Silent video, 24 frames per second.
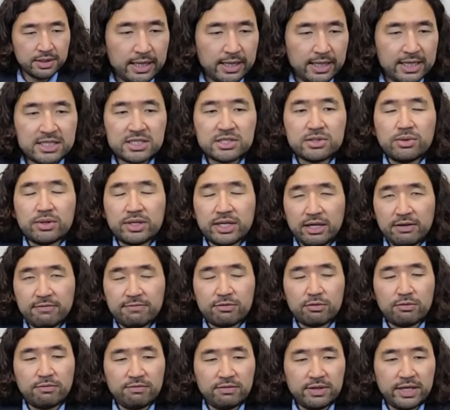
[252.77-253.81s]
It's okay
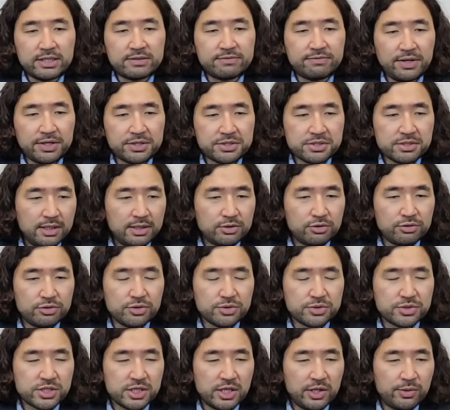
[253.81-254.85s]
for flash fiction to do
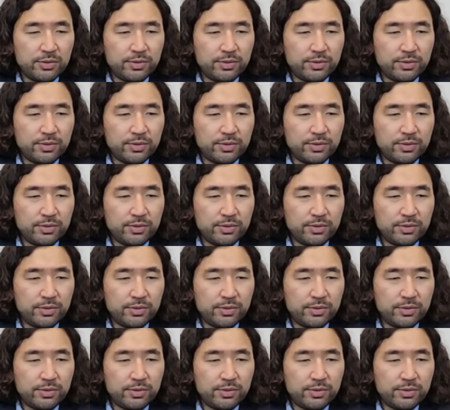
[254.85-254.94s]
so.